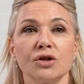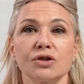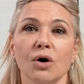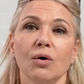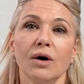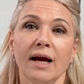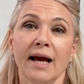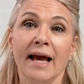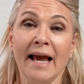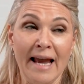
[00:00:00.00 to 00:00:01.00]
So
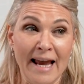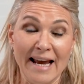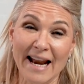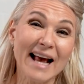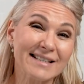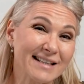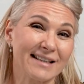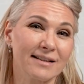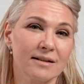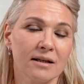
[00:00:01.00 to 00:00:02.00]
in
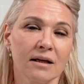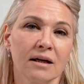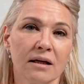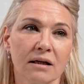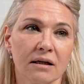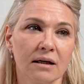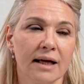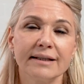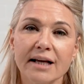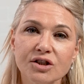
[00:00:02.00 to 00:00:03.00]
essence,
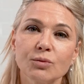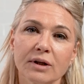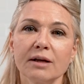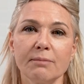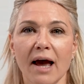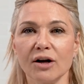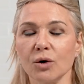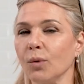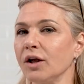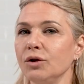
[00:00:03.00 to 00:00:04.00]
it doesn't really
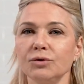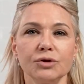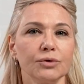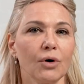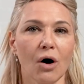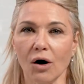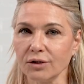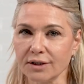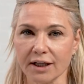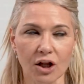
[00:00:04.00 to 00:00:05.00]
matter what you do
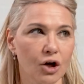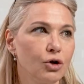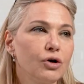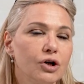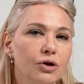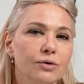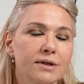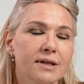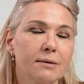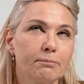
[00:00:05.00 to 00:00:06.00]
all day long. You could
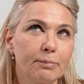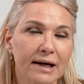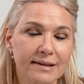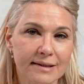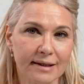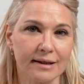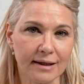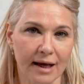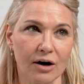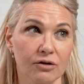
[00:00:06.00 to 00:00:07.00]
use the best
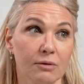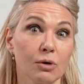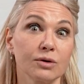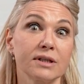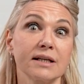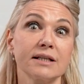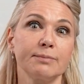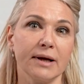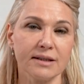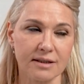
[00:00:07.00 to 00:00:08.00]
skincare, the most
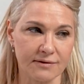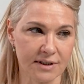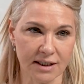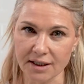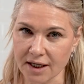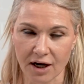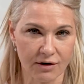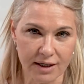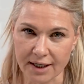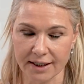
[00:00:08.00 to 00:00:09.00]
expensive
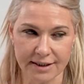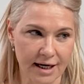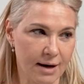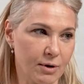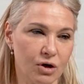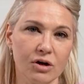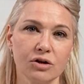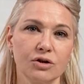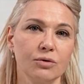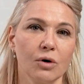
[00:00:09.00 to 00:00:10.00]
skincare at nighttime, and you
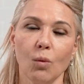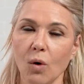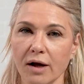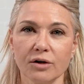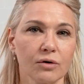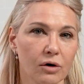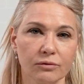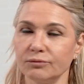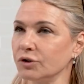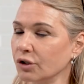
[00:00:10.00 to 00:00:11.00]
could do a one or a
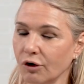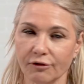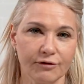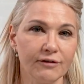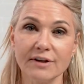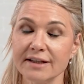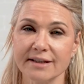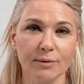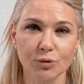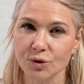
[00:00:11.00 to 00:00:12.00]

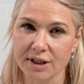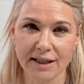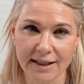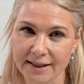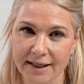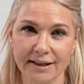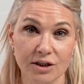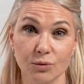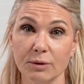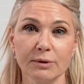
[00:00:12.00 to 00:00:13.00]
50-step routine at night
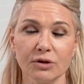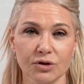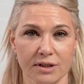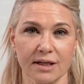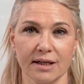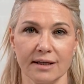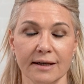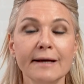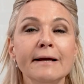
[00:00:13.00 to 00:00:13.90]
to rebuild your skin.